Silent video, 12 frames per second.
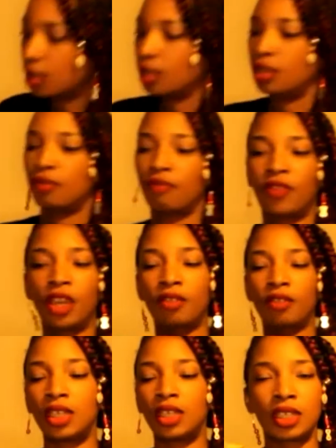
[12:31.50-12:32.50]

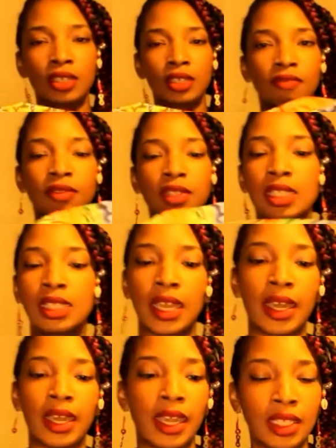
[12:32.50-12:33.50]
various
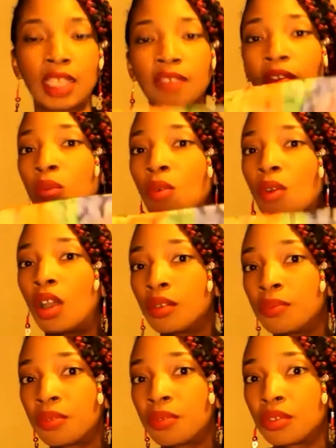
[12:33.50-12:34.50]
designs, even
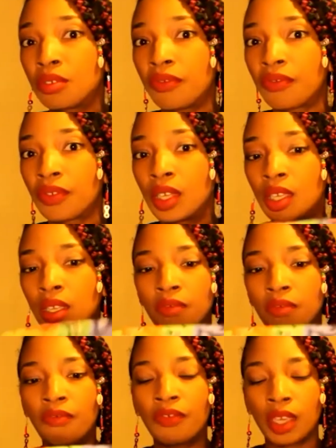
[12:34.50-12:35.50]
waterproof
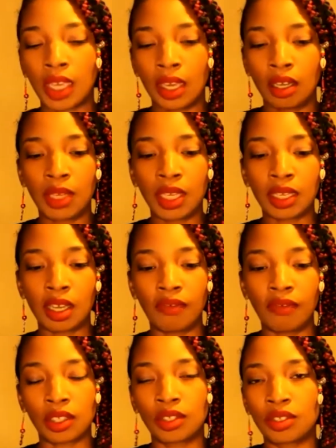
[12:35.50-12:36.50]
helmet
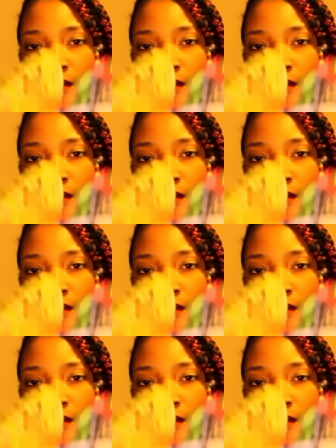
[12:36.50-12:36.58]
covers that you can